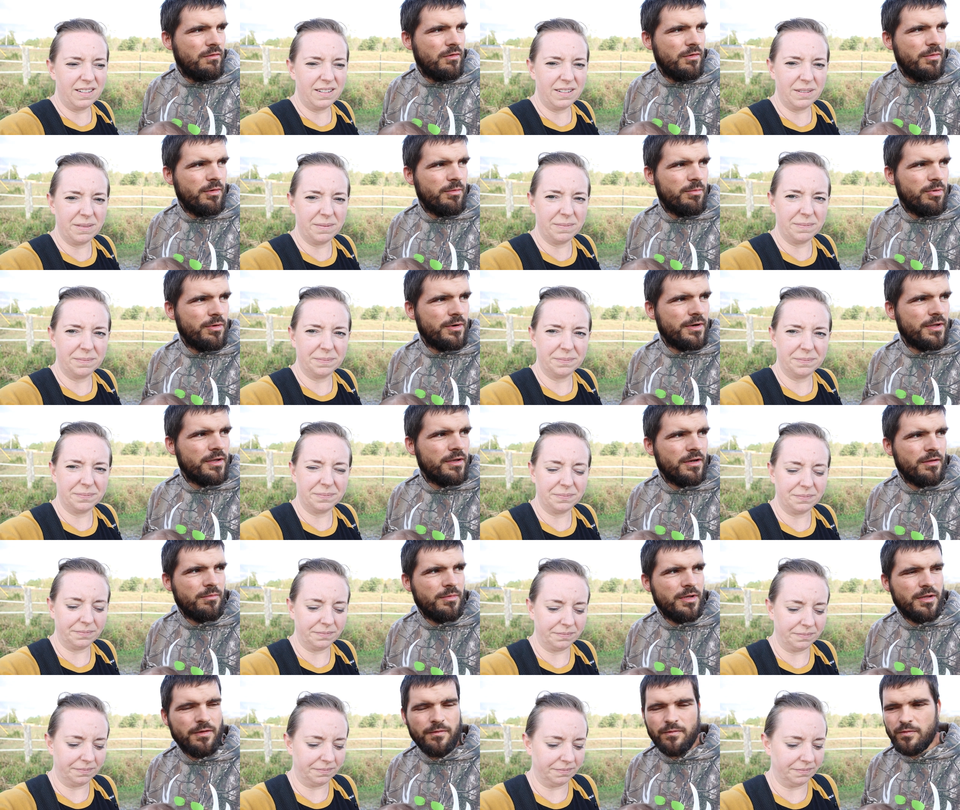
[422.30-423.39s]
Speaker 1: we've been pretty good
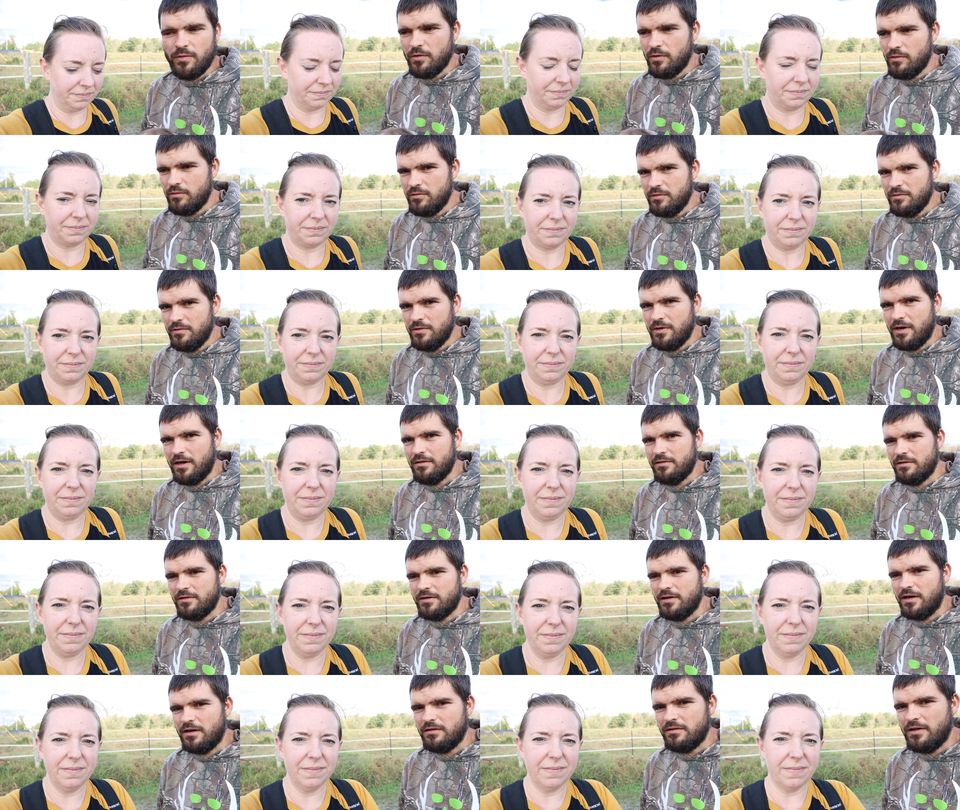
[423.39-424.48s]
at being frugal our
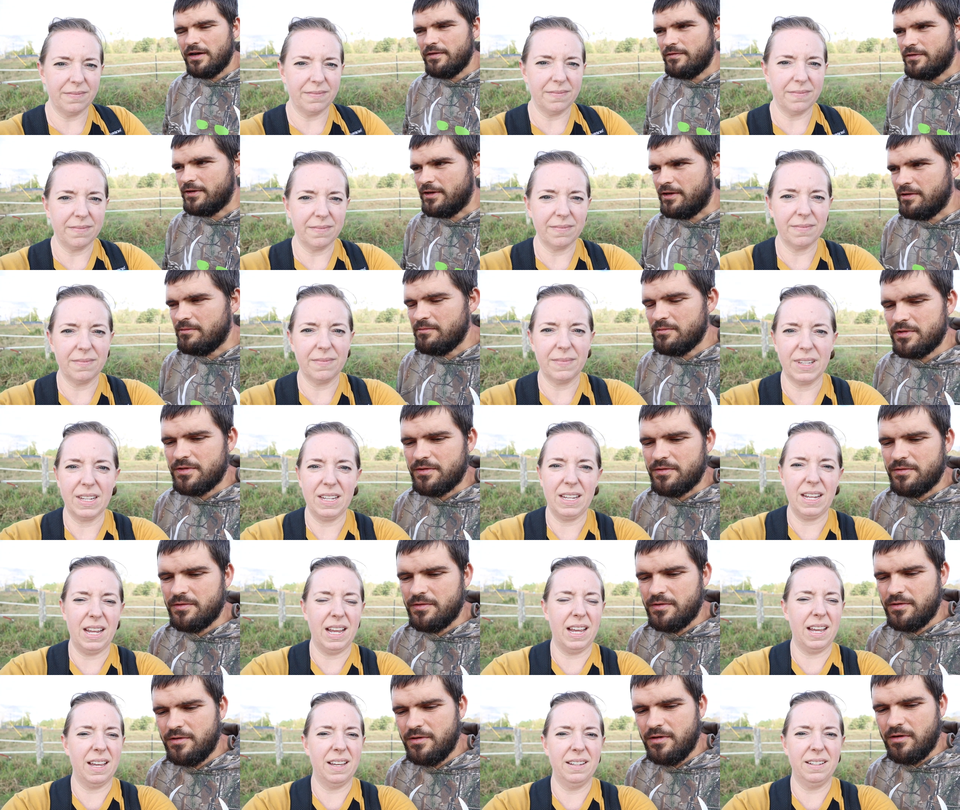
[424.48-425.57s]
our lifetime. So,
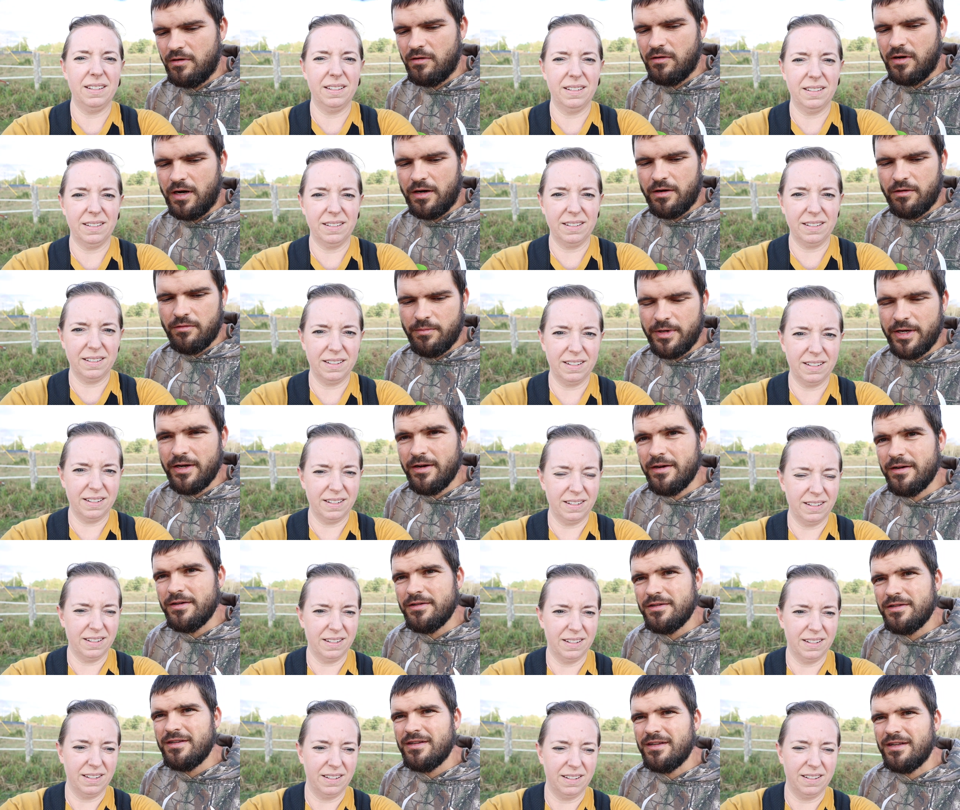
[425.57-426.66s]
yeah. Or our
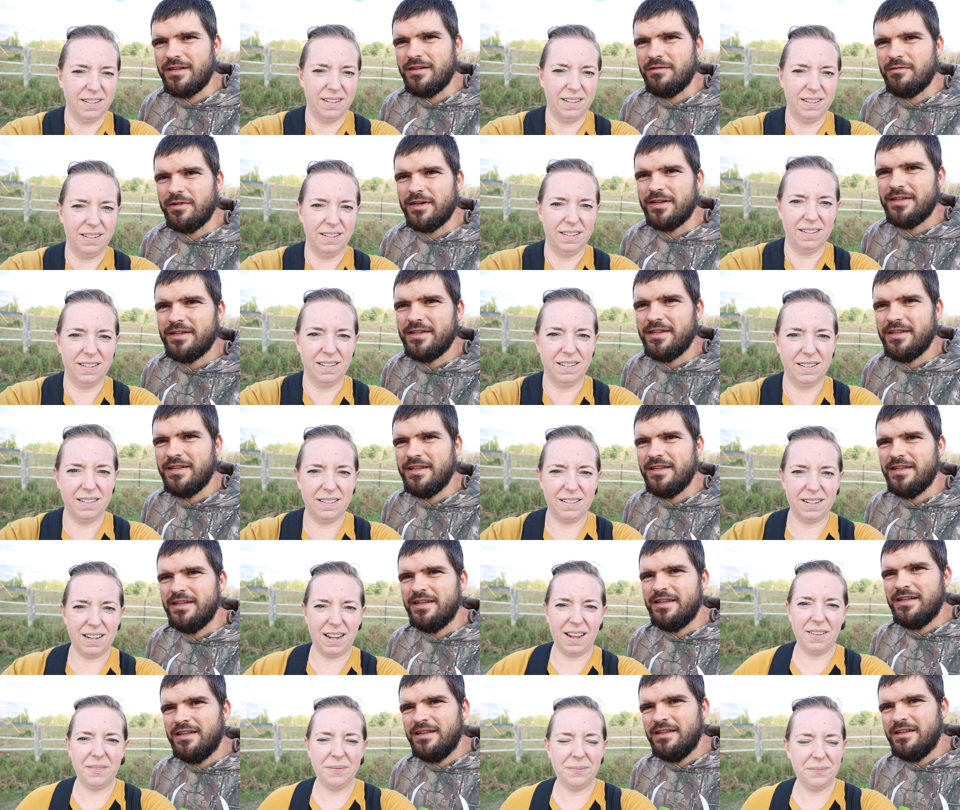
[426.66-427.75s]
marriage, anyway.
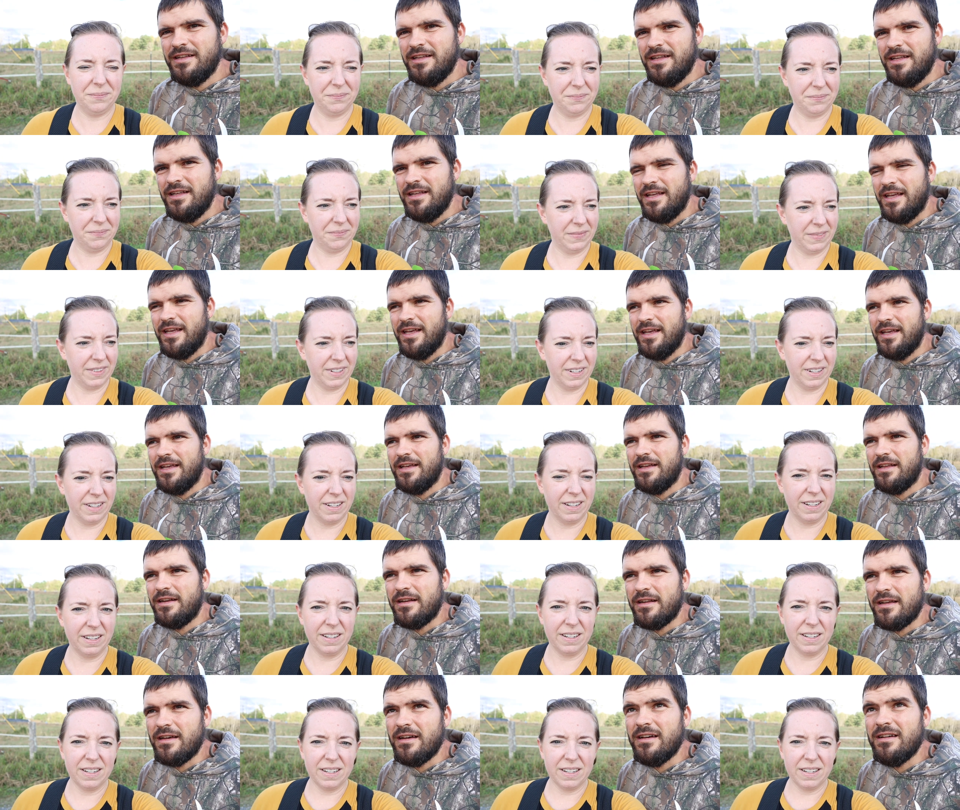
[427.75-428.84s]
Yeah.
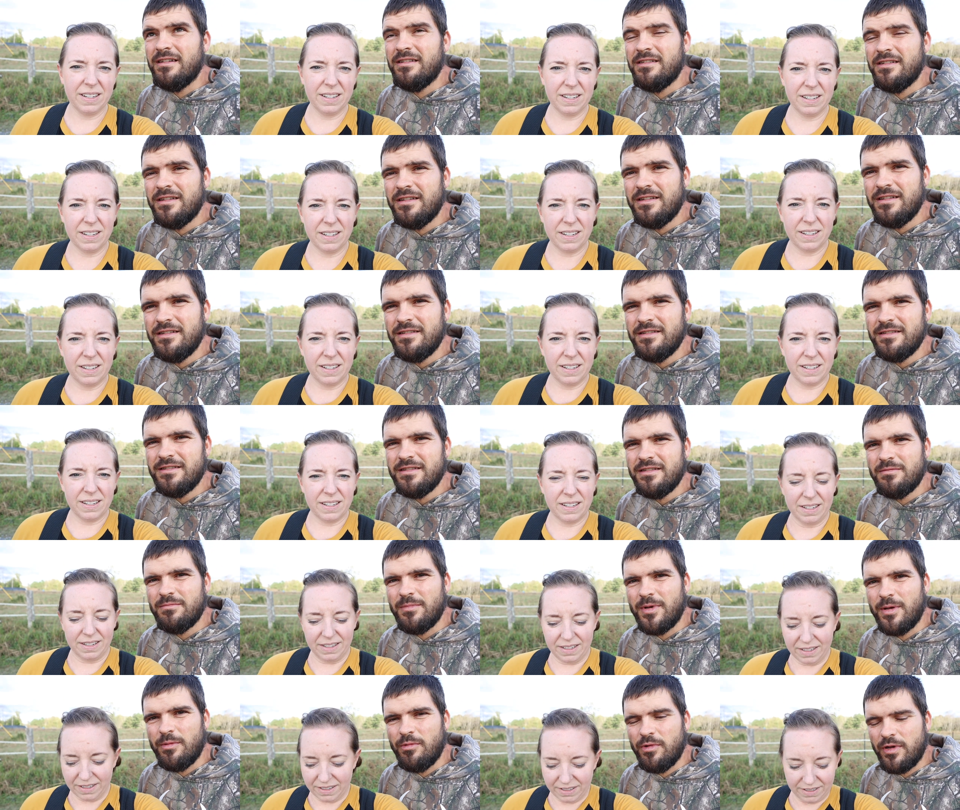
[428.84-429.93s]
And uh,
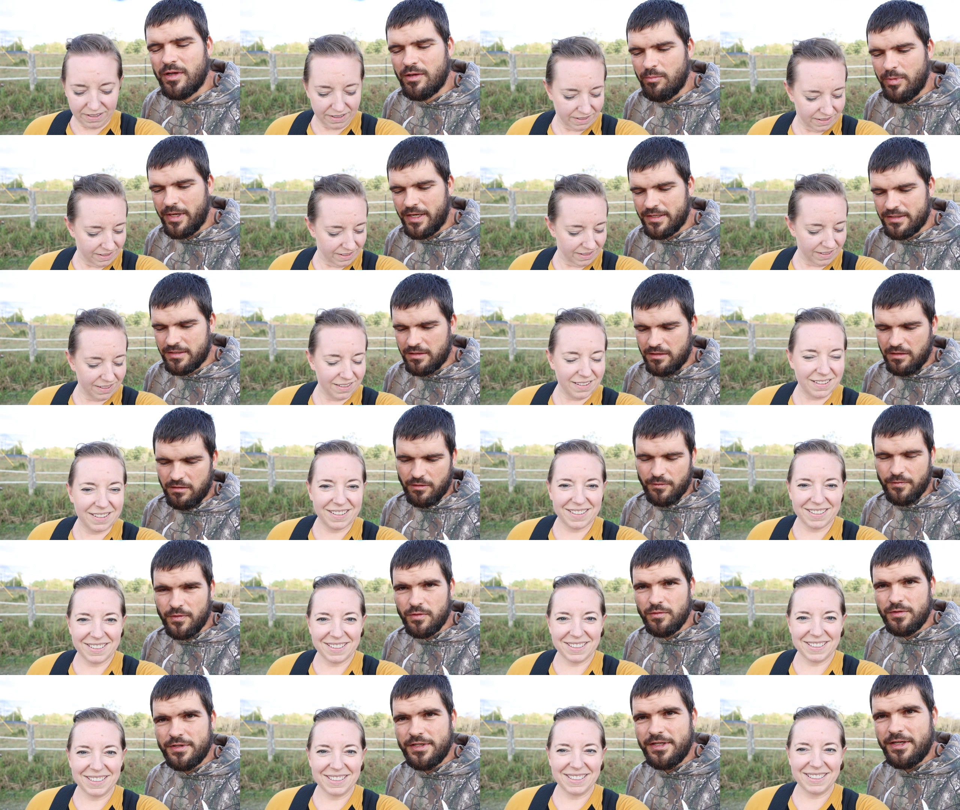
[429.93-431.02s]
we can pass along a
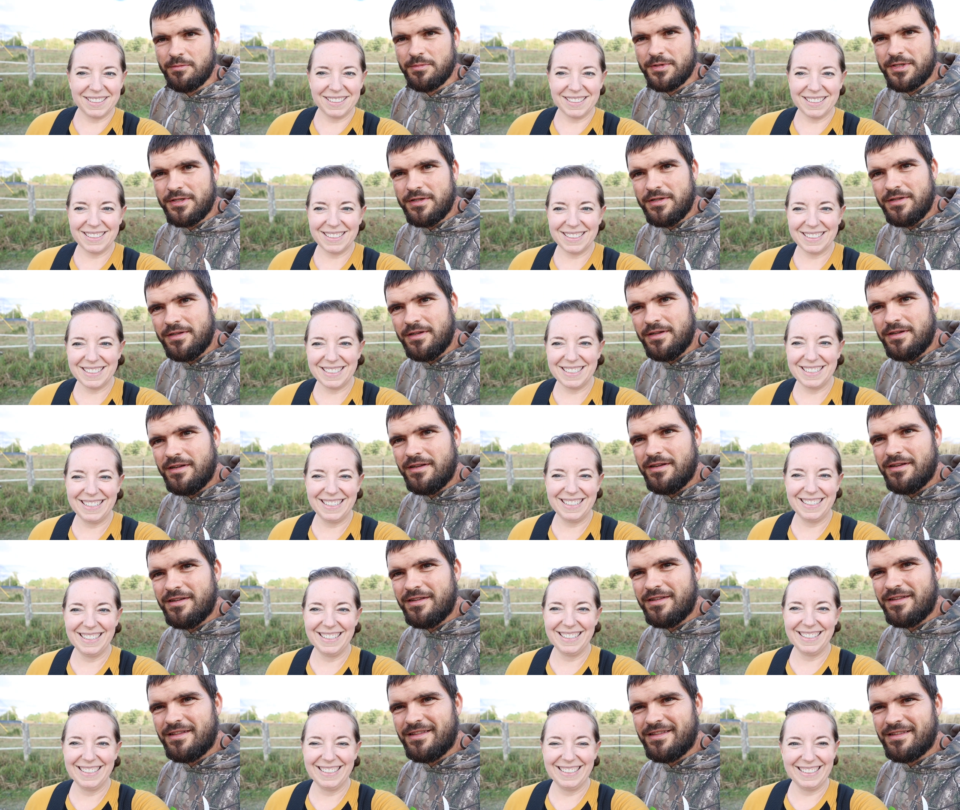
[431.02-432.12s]
few tips
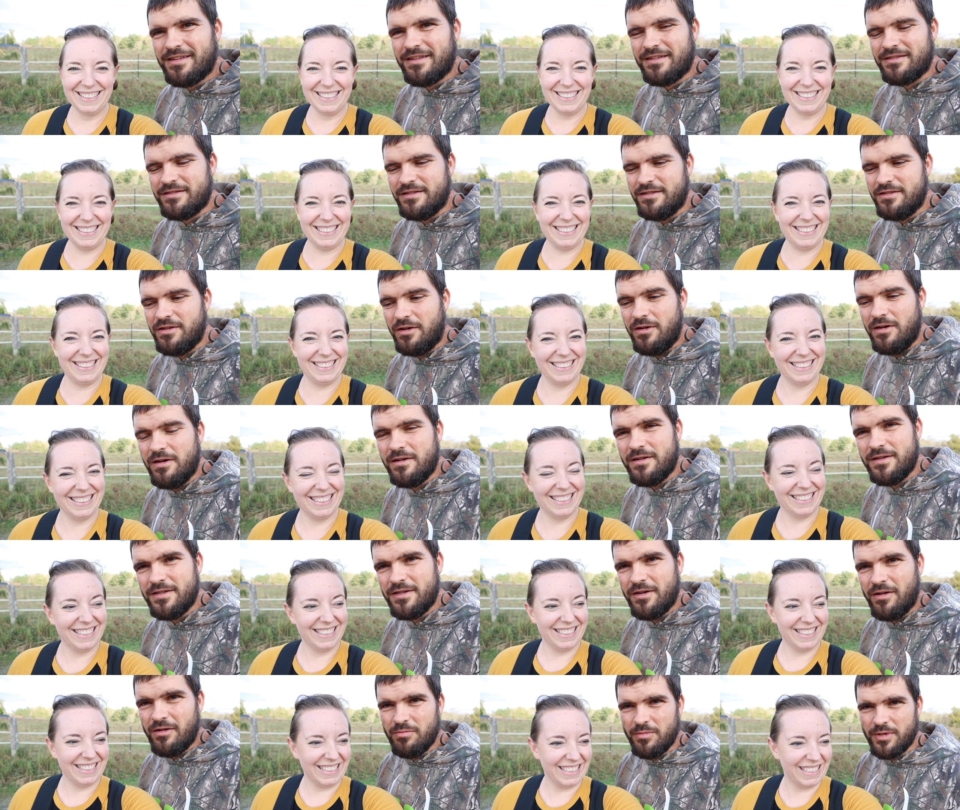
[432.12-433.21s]
because it's hard.
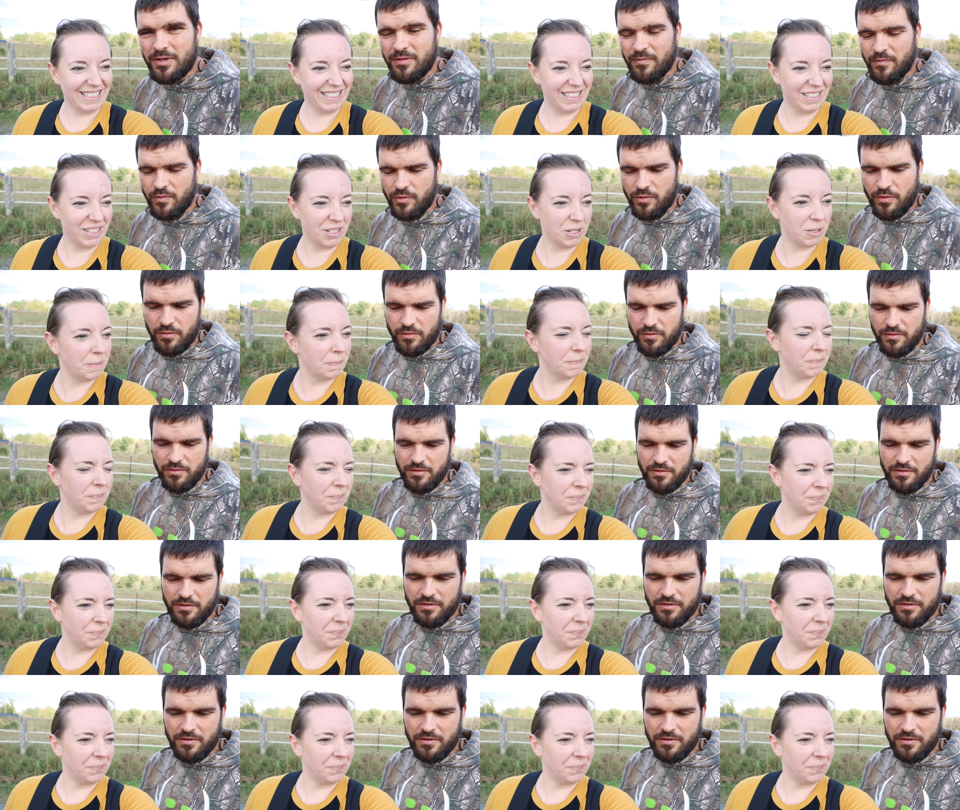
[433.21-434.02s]
It's hard being frugal.